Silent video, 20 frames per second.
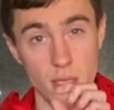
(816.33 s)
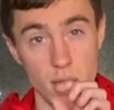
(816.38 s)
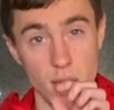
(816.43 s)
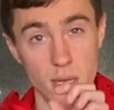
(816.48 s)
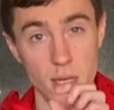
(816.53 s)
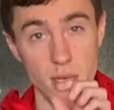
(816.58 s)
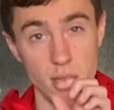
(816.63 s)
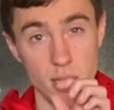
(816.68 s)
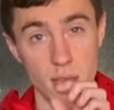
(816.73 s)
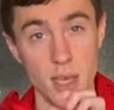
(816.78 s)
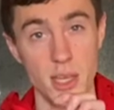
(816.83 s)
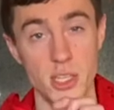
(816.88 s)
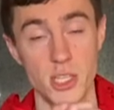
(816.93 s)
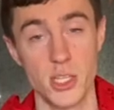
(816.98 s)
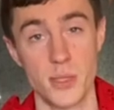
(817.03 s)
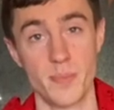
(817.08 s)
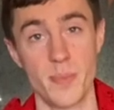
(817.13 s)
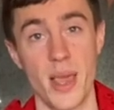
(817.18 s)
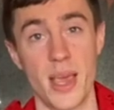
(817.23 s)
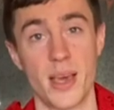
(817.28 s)
tiny, tiny
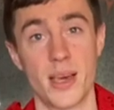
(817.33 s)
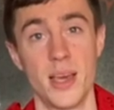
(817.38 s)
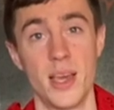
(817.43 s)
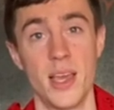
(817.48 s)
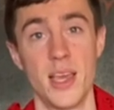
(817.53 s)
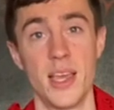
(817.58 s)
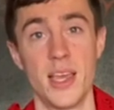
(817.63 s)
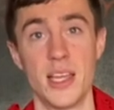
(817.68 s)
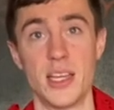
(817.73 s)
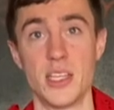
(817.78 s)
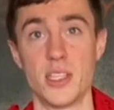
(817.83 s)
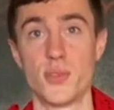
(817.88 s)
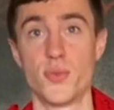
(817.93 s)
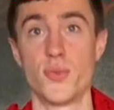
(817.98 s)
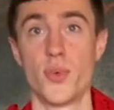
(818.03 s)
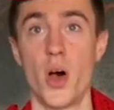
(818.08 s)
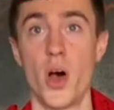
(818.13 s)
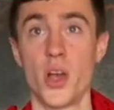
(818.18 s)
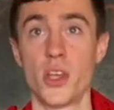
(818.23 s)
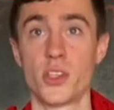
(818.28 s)
speck in this
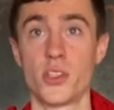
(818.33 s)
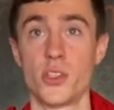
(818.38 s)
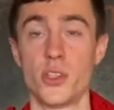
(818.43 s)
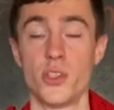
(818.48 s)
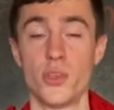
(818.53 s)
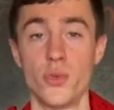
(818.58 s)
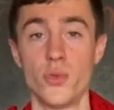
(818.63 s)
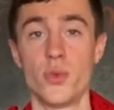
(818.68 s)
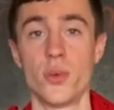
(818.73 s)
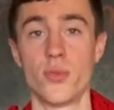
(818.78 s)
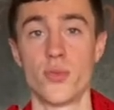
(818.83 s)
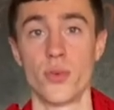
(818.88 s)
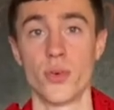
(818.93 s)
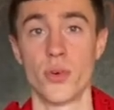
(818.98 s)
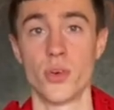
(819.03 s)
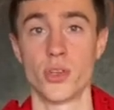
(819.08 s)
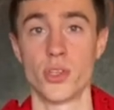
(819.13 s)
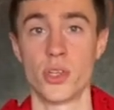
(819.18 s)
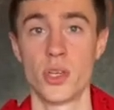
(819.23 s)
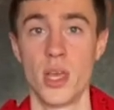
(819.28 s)
vast
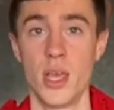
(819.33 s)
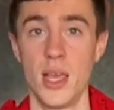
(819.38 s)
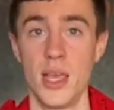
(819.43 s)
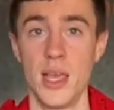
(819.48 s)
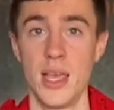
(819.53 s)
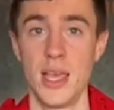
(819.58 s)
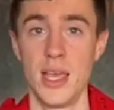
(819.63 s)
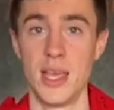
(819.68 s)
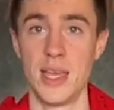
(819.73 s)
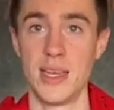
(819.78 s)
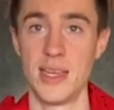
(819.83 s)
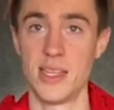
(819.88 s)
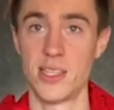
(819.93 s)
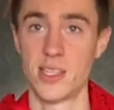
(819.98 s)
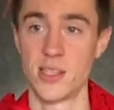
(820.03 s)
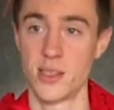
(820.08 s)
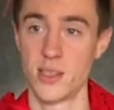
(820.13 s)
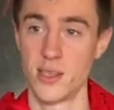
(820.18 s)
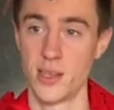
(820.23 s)
universe, in this